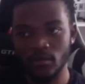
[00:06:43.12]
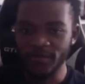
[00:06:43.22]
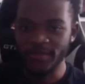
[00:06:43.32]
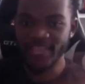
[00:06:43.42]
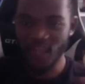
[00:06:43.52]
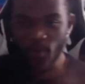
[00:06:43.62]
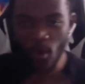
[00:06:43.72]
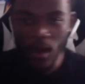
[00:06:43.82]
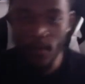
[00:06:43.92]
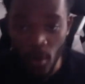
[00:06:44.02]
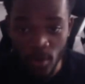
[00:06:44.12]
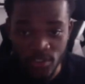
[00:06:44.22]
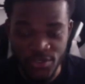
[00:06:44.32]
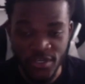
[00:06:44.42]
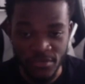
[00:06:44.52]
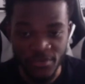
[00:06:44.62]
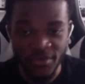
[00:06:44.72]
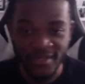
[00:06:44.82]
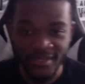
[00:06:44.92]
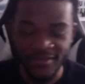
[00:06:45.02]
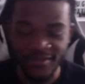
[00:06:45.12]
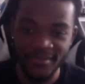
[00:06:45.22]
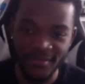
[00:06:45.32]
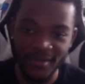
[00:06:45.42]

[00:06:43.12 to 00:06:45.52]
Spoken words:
It's like a poetry community and everything, right?